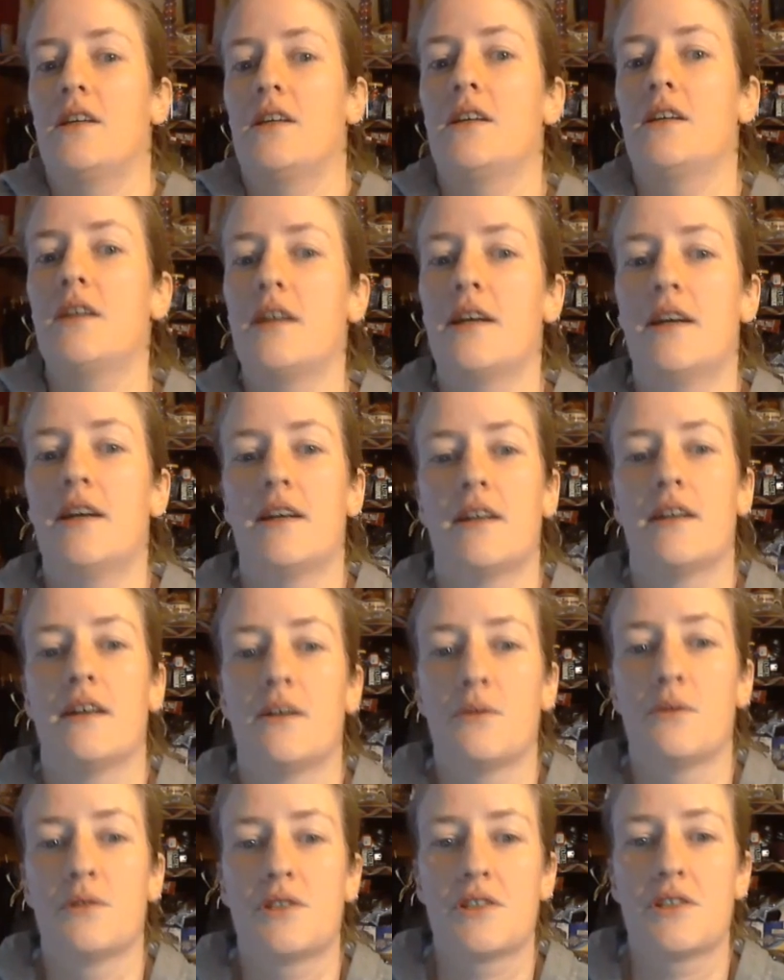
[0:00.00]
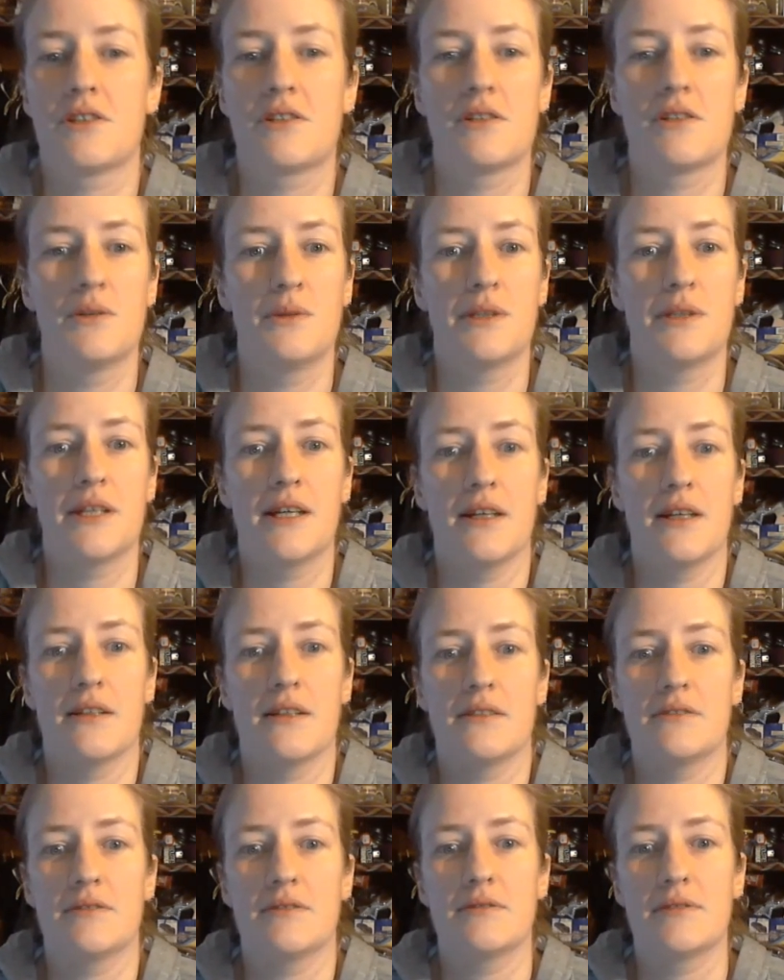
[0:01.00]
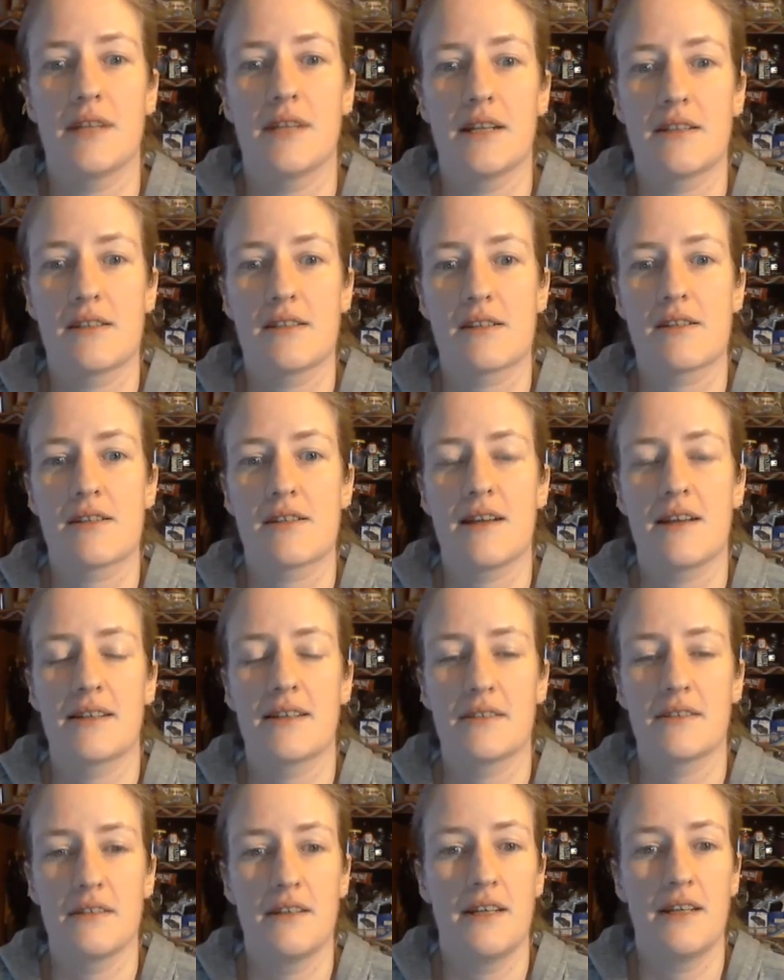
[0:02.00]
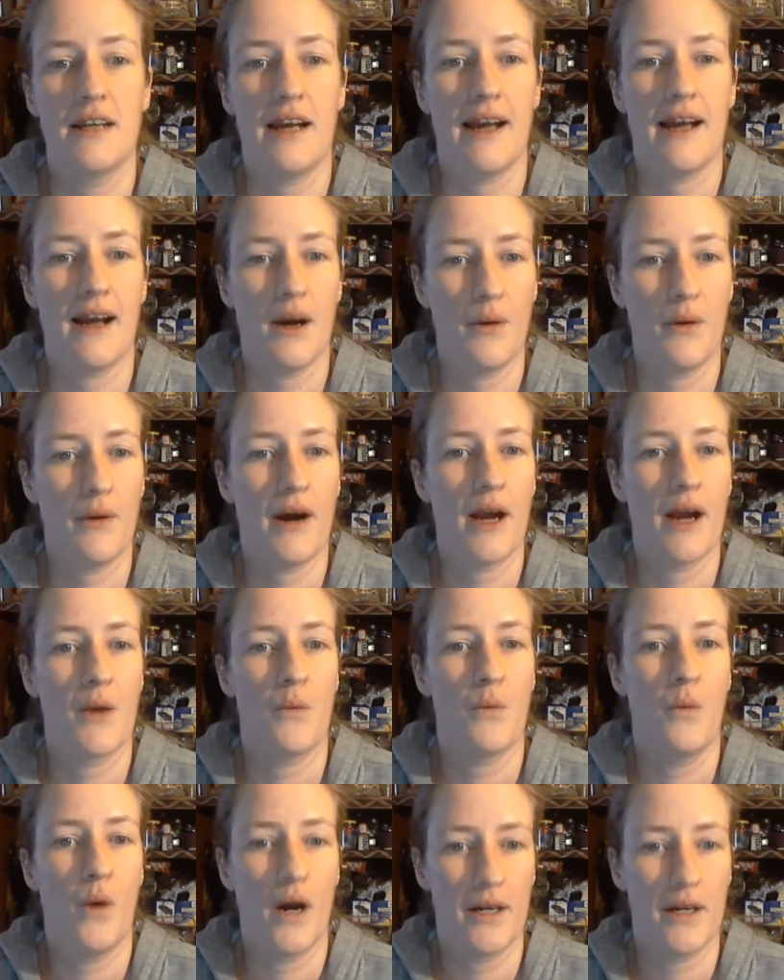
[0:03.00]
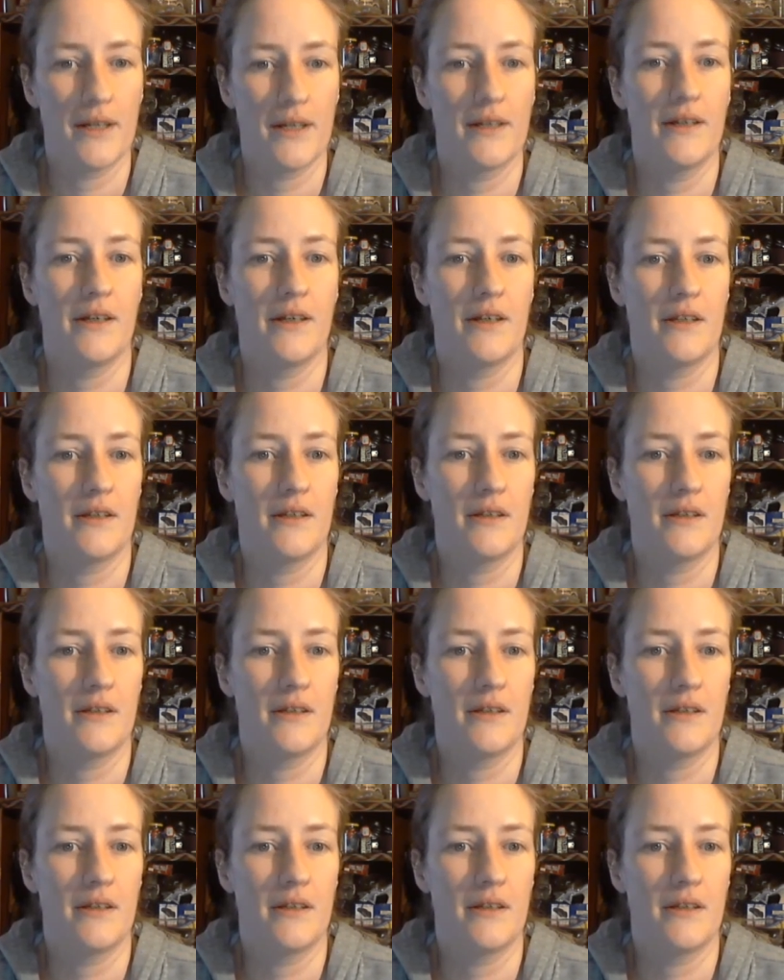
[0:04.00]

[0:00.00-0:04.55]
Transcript: And I was just doing that. That's exactly how I wanted it.